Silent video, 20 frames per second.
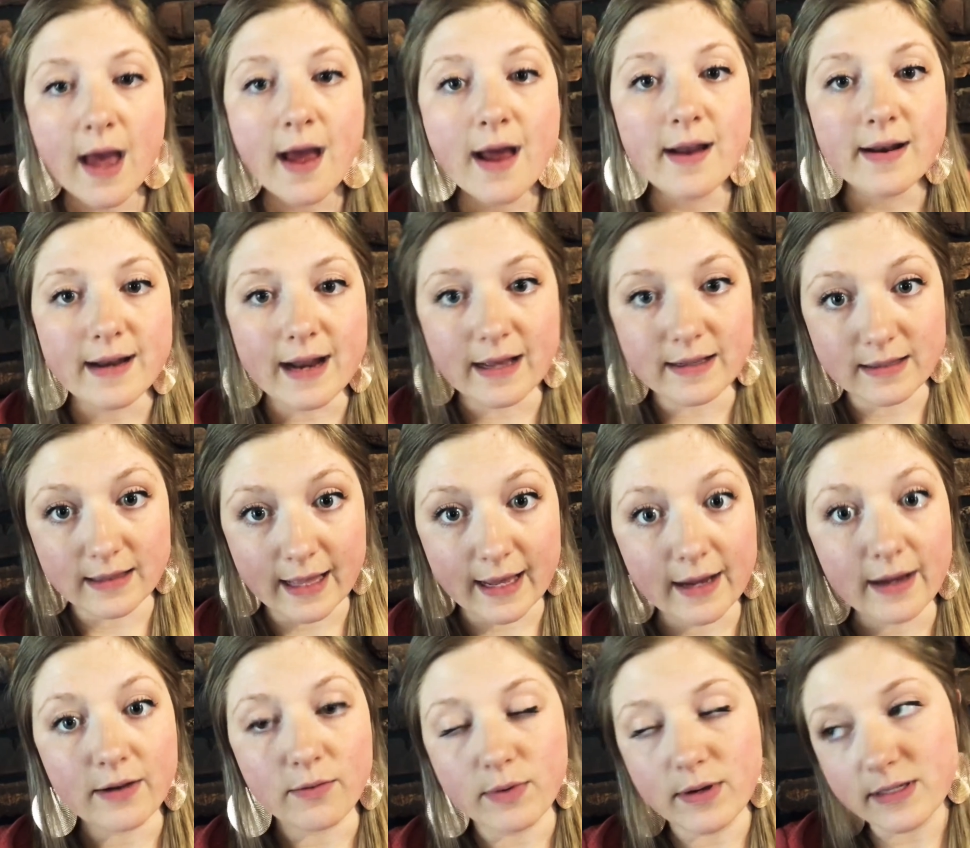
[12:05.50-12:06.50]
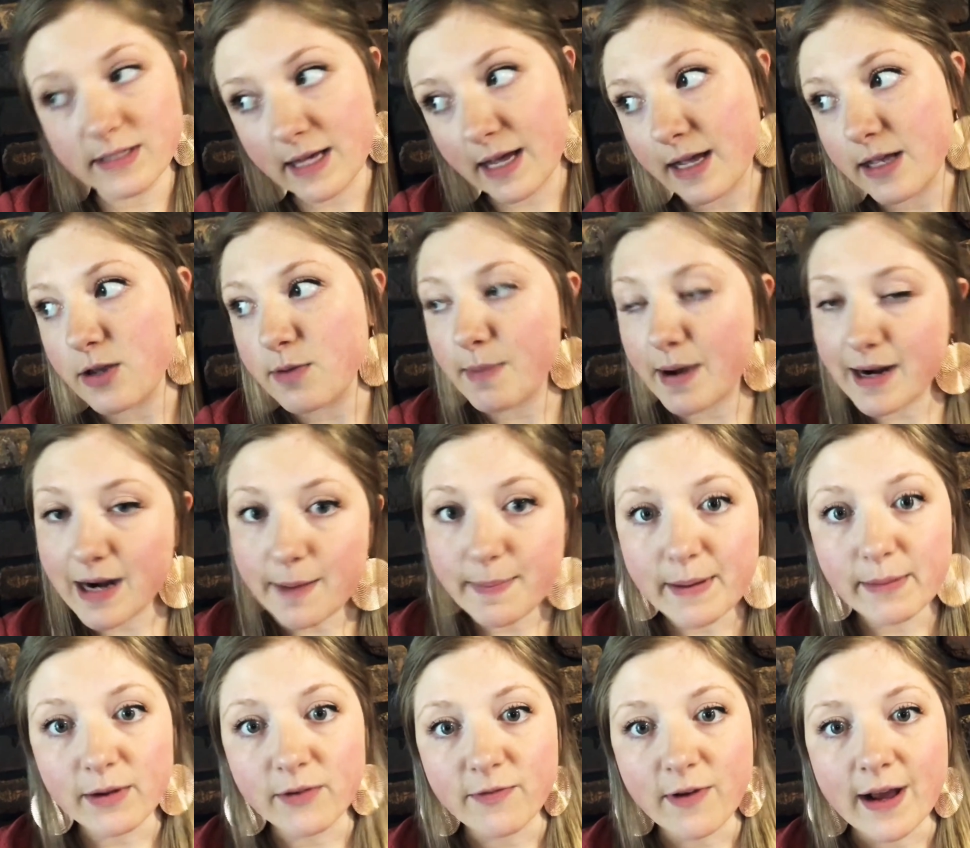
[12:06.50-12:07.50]
Now, like we said, you might not be
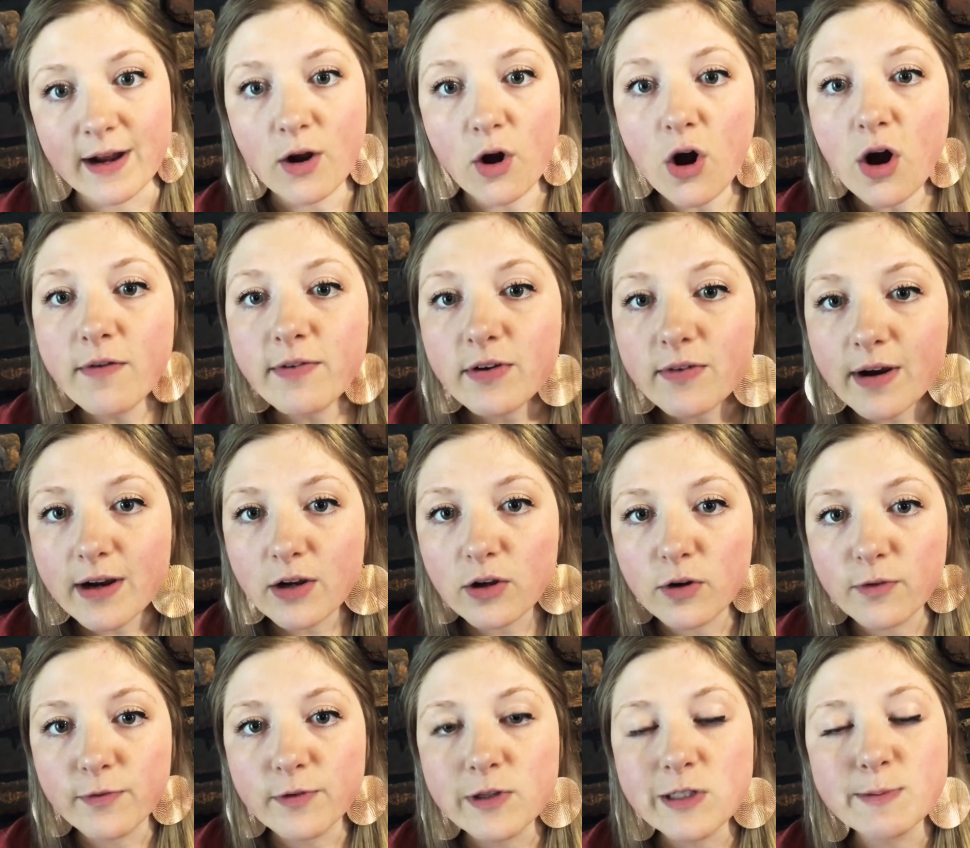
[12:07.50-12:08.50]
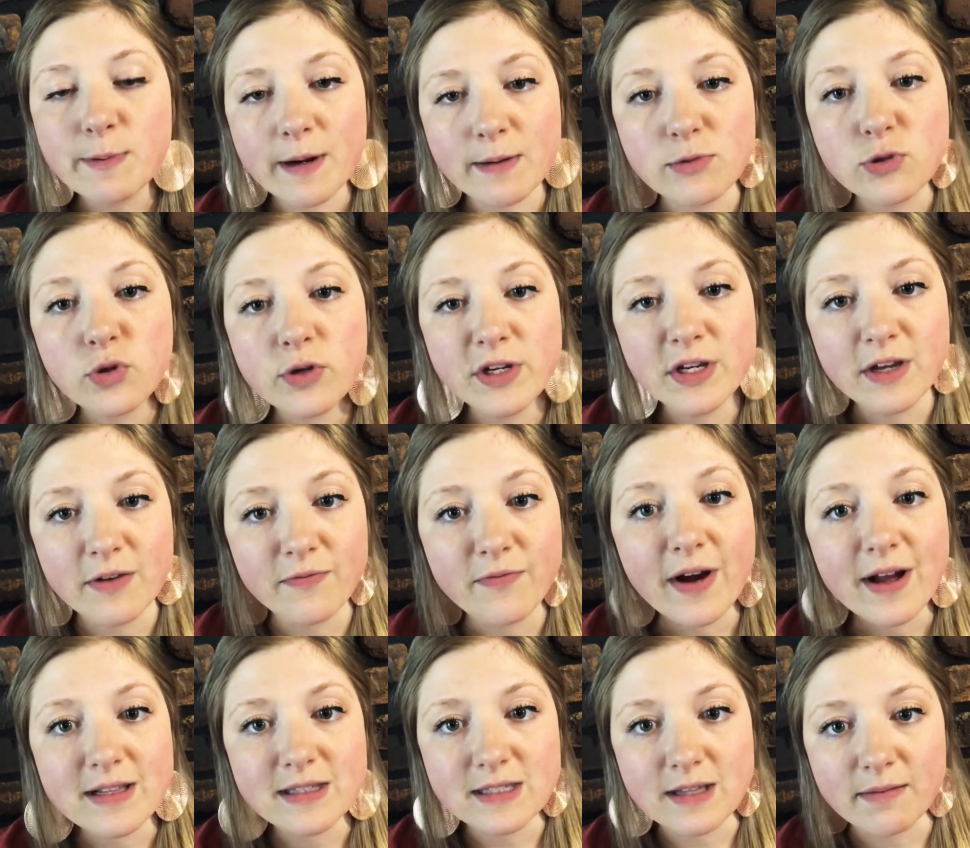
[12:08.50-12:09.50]
able to find all of your regular foods, but I'm sure you can
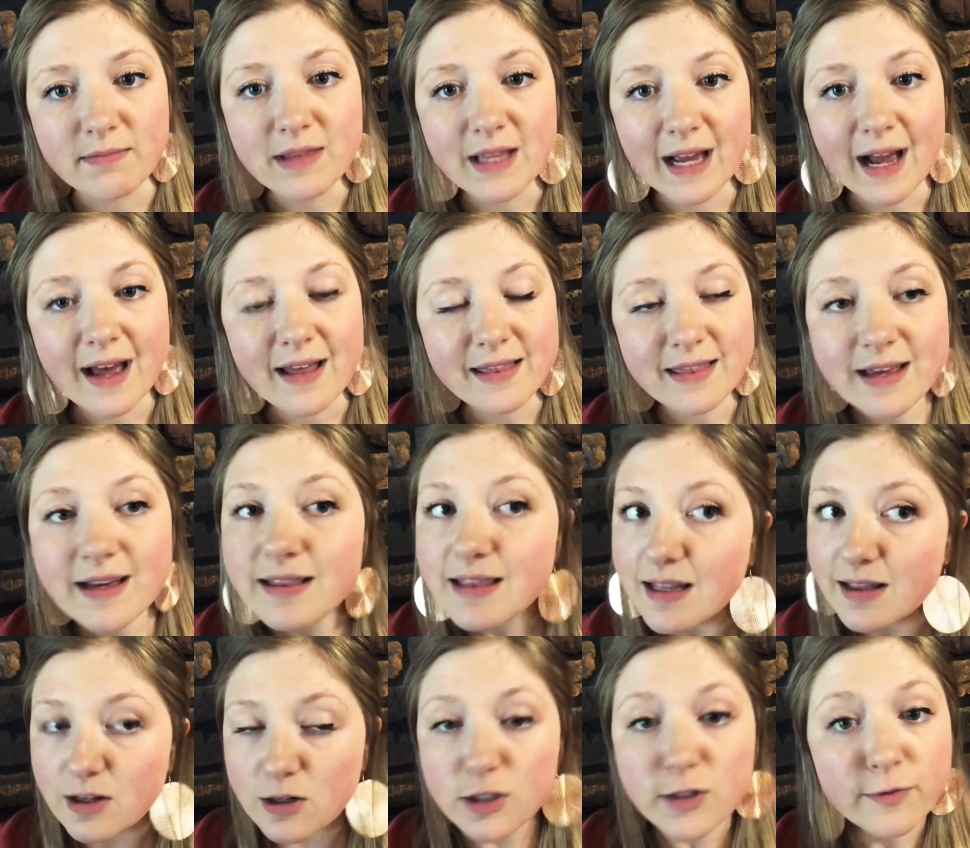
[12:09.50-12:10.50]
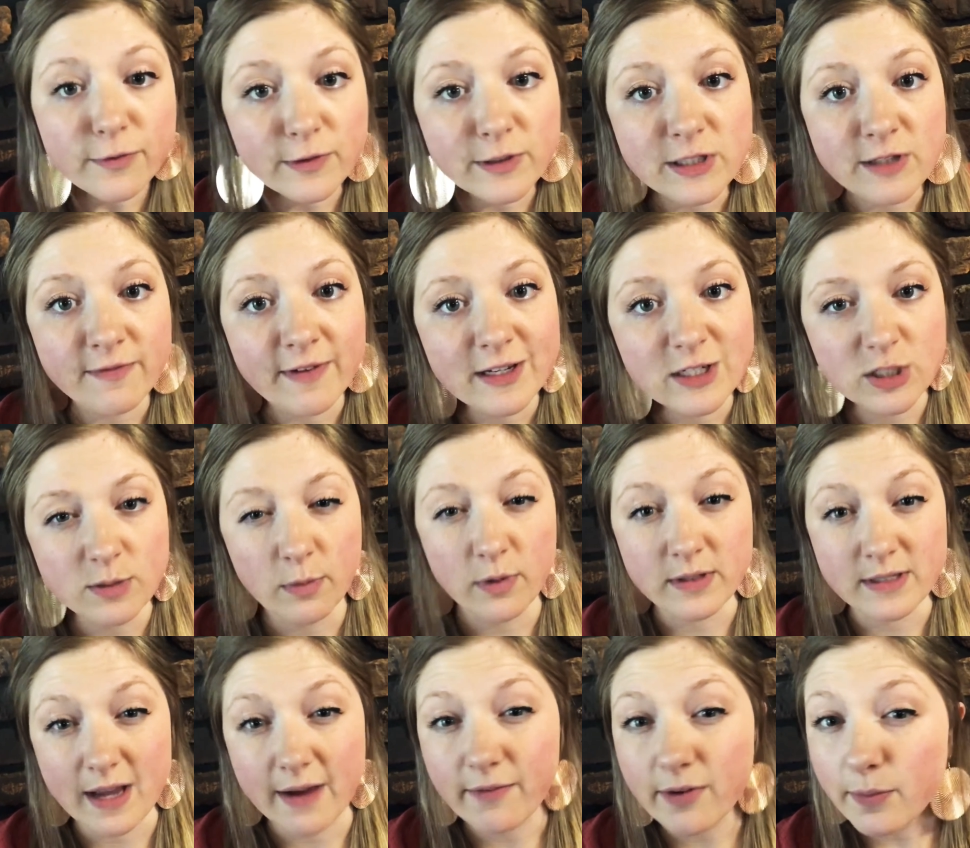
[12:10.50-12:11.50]
find something. I think that there's fruits and
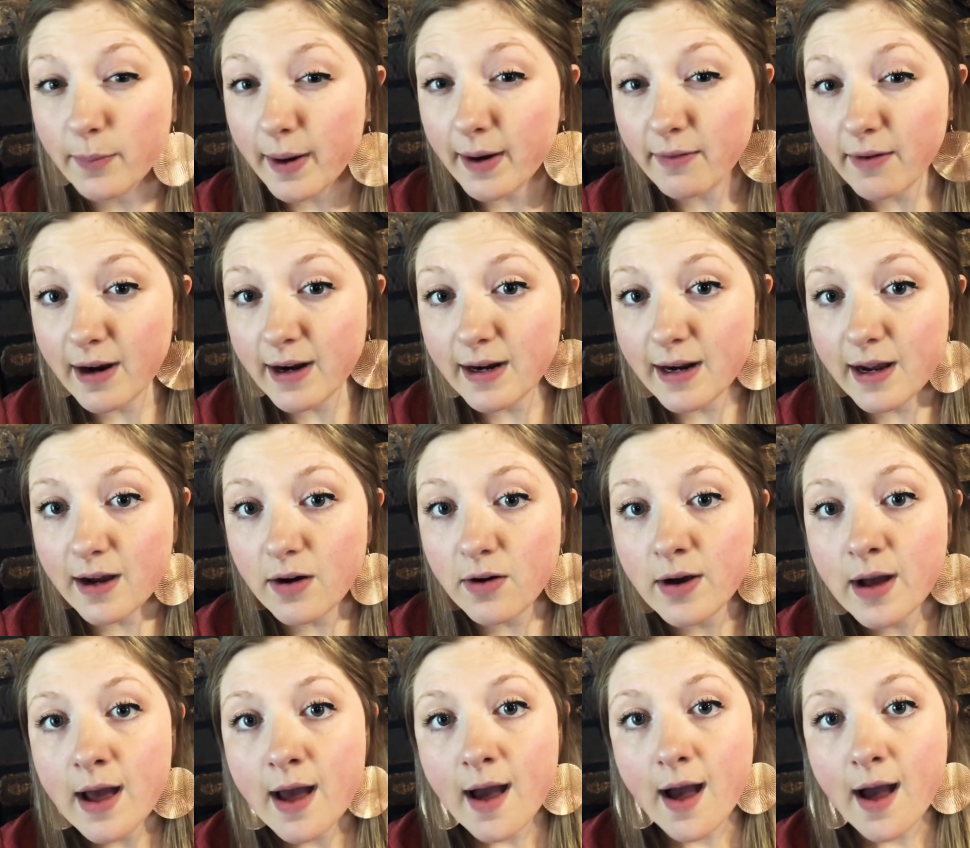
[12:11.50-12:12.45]
vegetables everywhere right now.